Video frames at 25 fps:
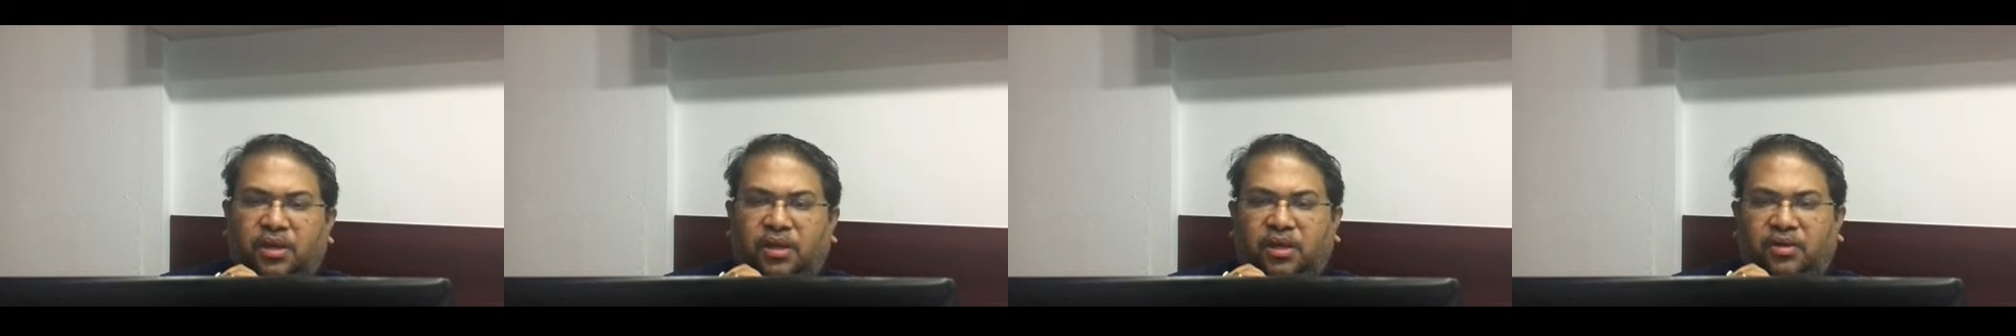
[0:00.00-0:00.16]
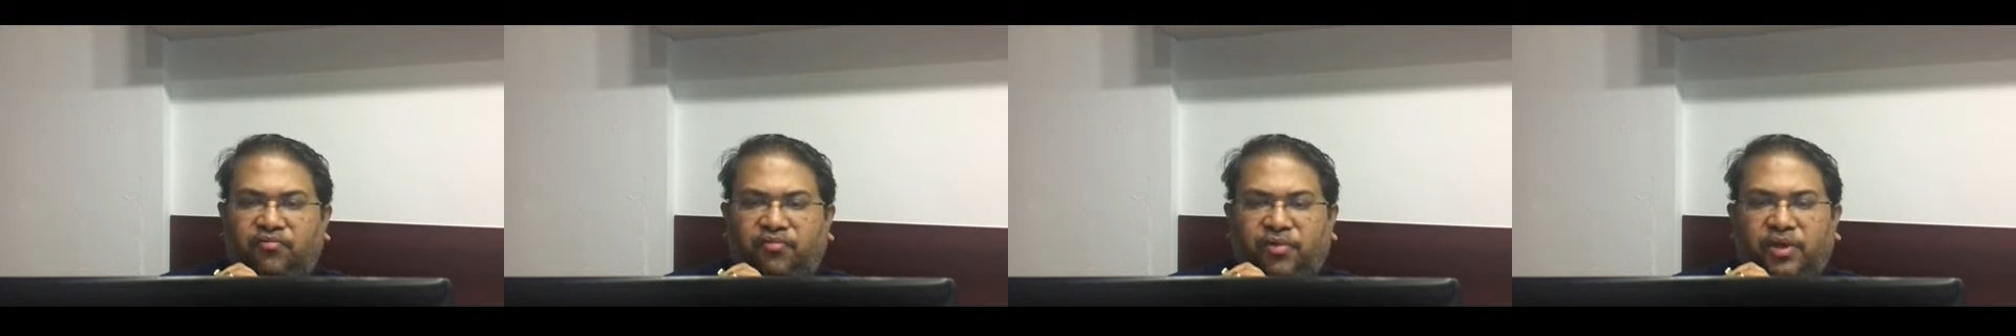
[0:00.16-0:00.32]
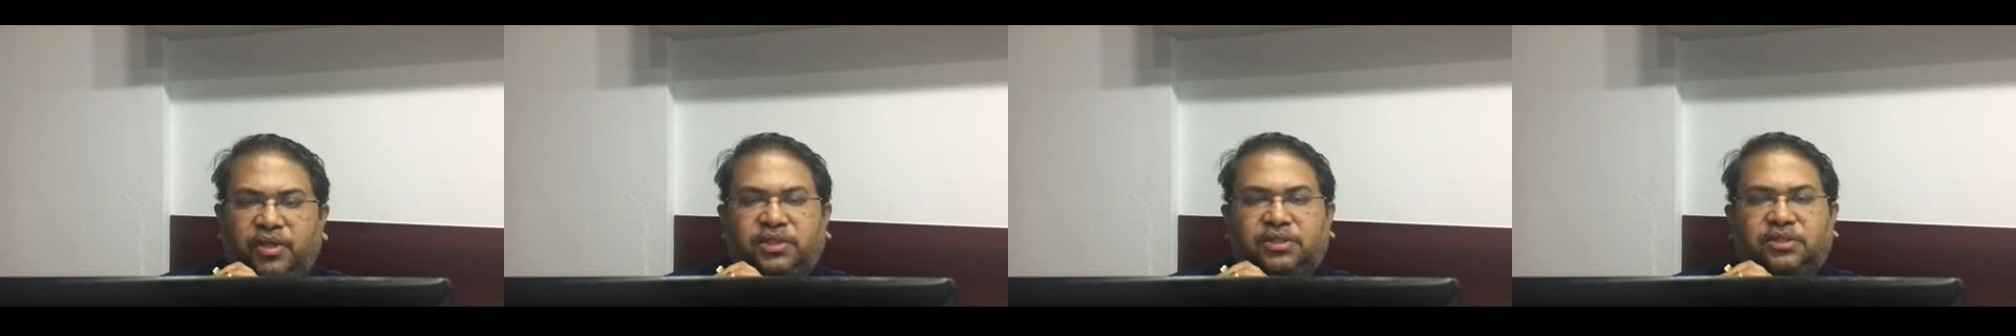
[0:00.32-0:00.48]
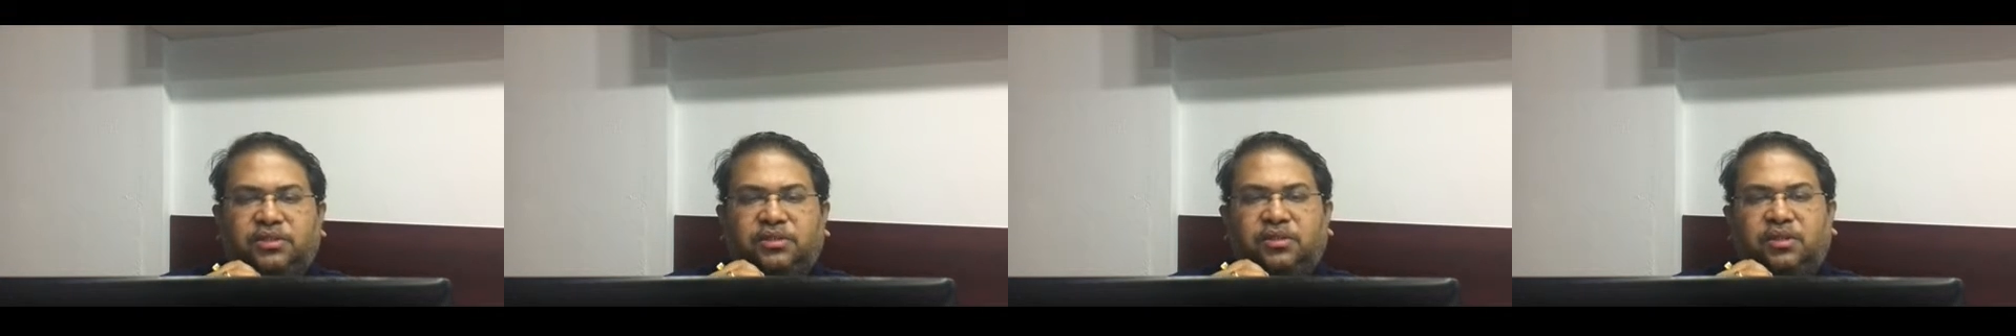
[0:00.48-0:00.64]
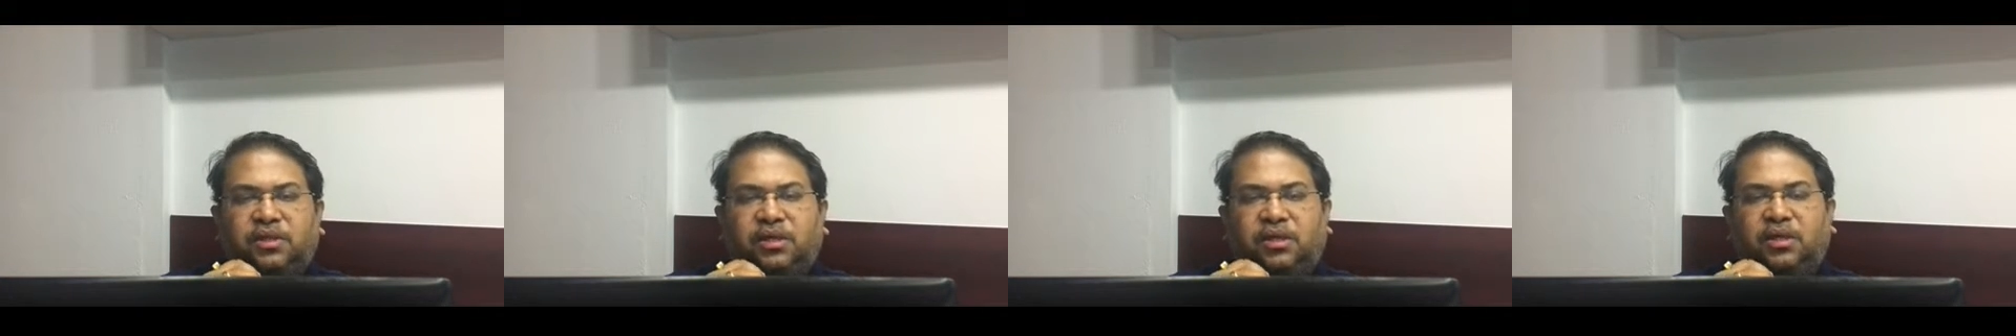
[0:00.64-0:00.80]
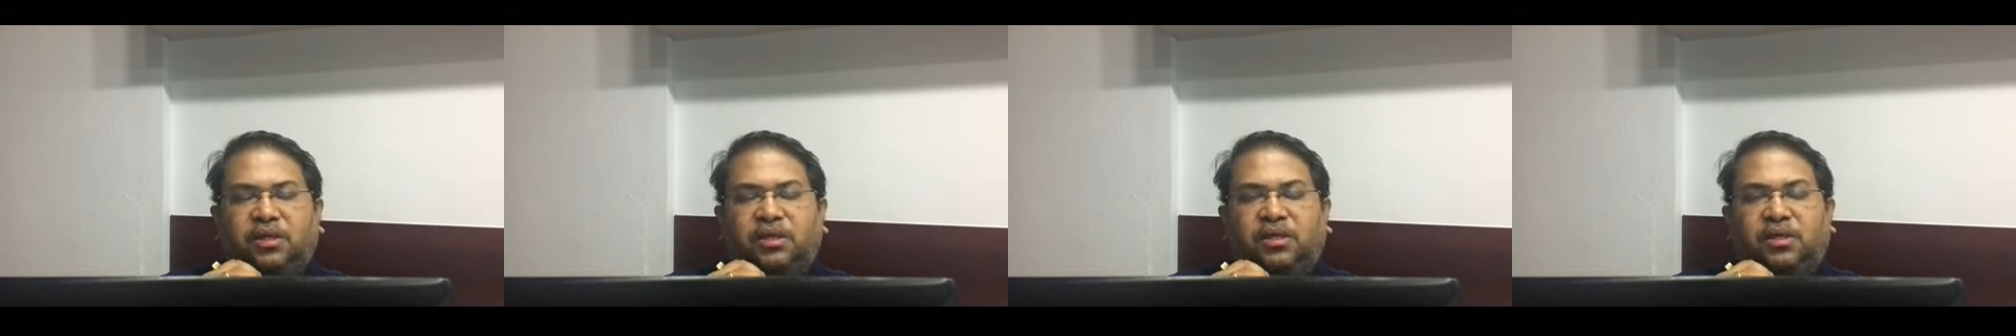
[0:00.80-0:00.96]
in which
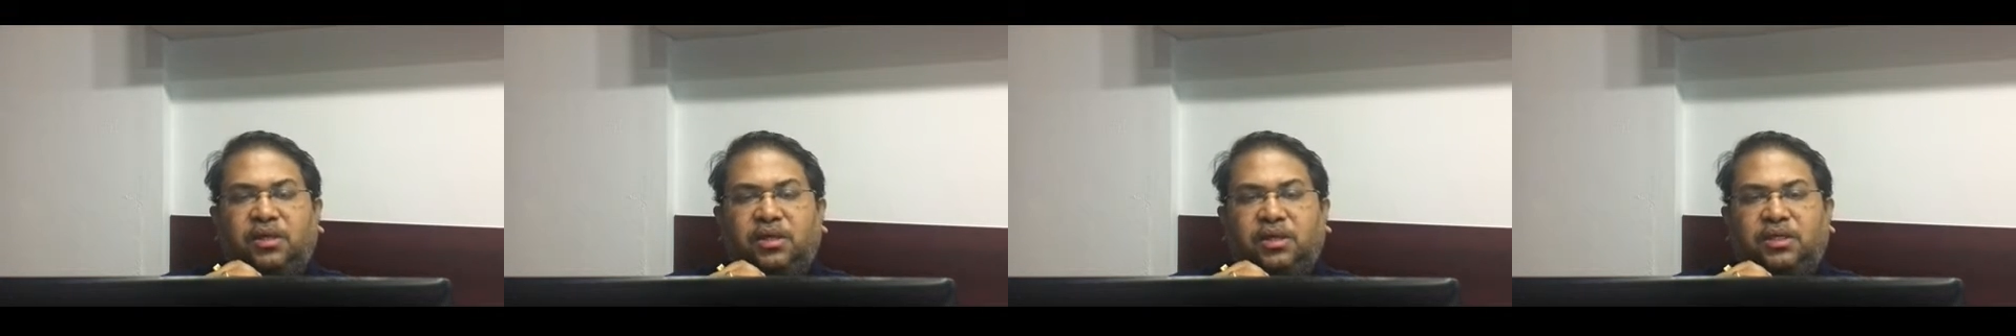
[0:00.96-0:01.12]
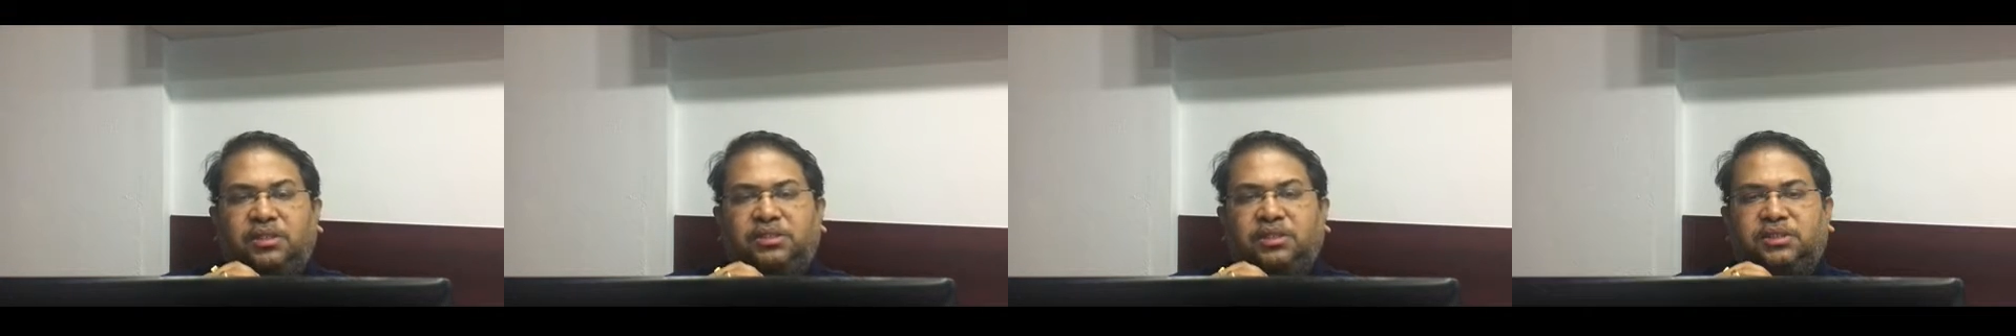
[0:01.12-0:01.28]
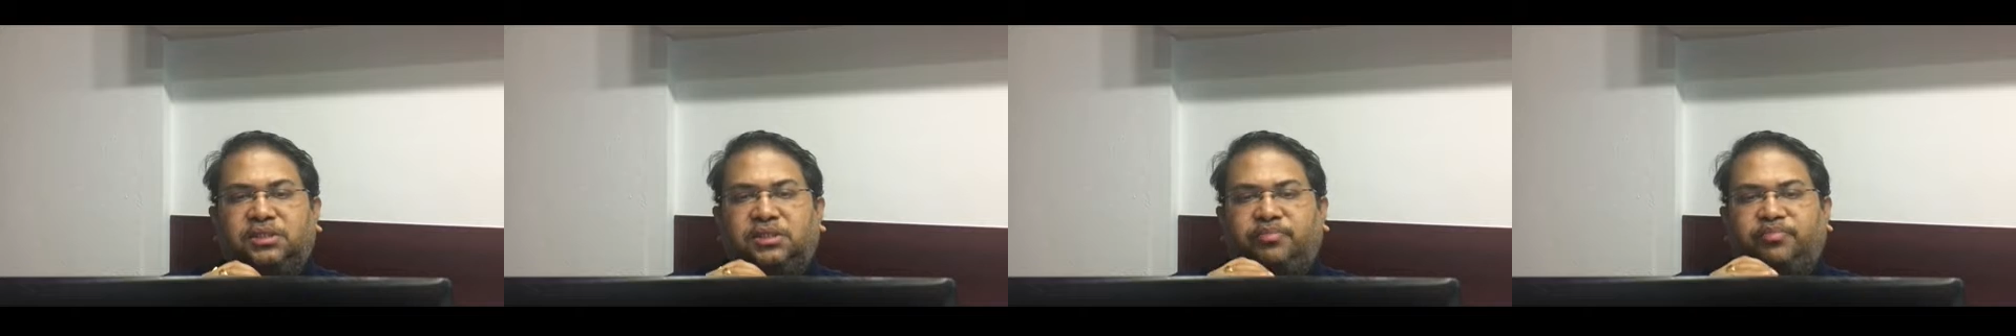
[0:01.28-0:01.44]
they are engaged